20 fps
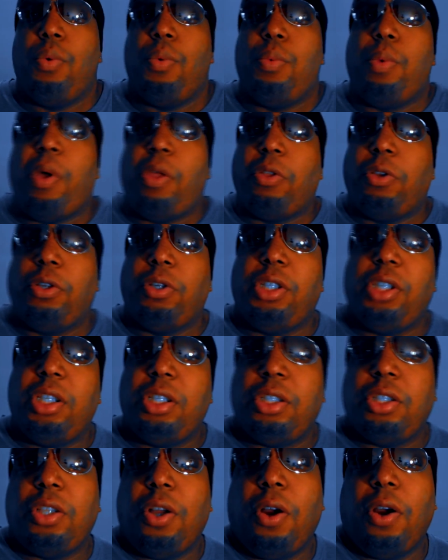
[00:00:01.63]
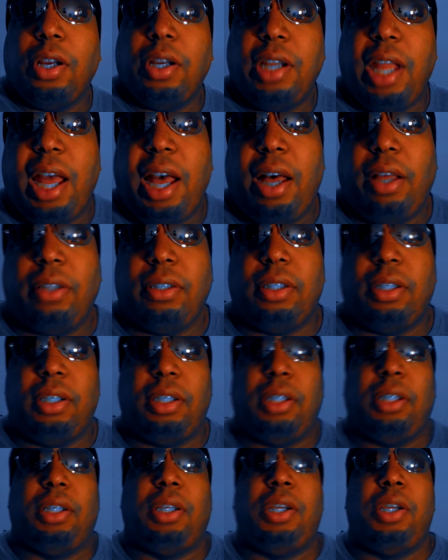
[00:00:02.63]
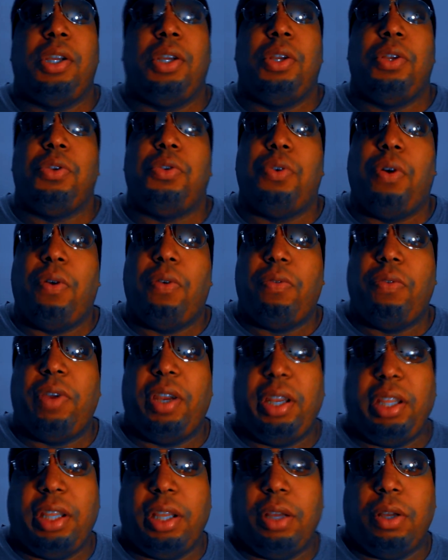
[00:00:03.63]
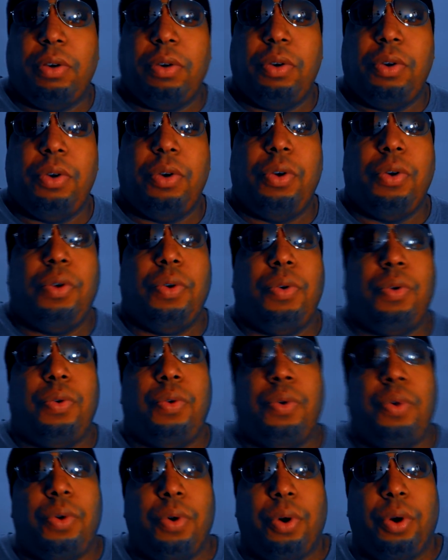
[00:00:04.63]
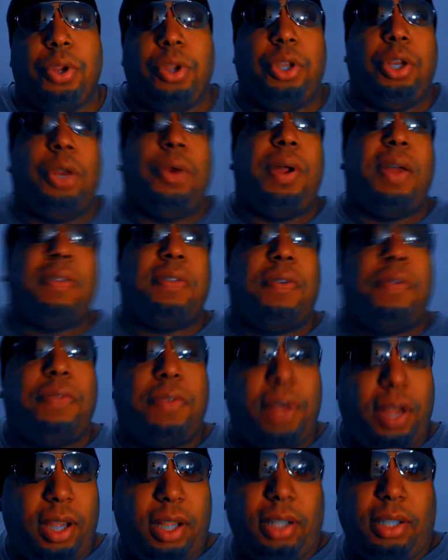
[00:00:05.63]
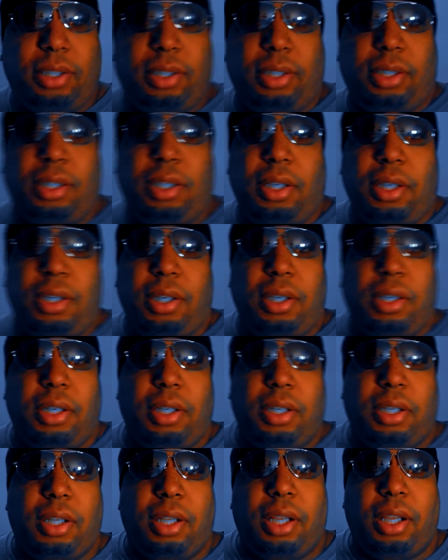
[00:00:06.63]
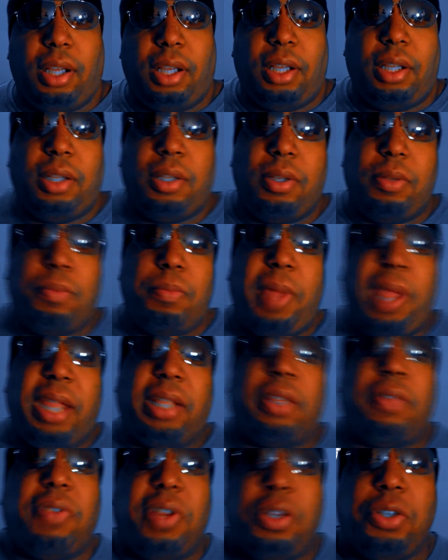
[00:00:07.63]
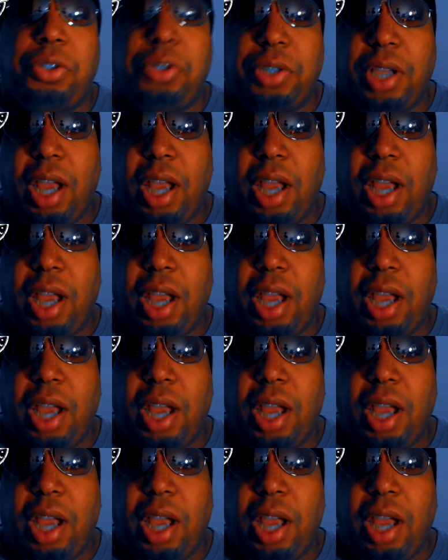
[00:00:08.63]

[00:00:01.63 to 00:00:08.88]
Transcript: whether you're just starting out doing video or you don't have the funds to make the videos you